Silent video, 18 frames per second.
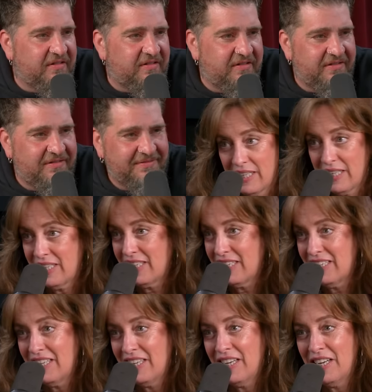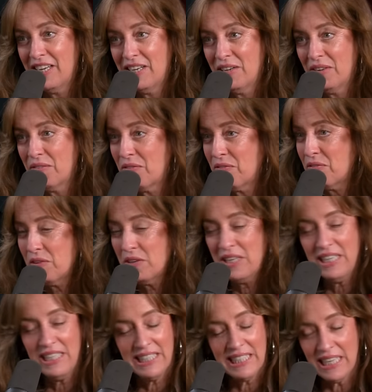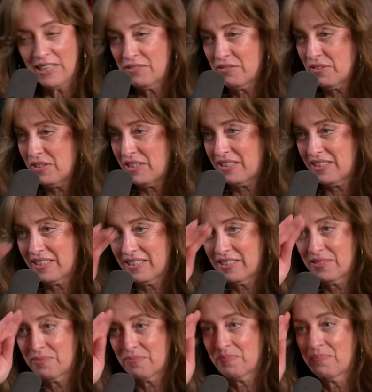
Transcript: everything. Yeah, freeze everything.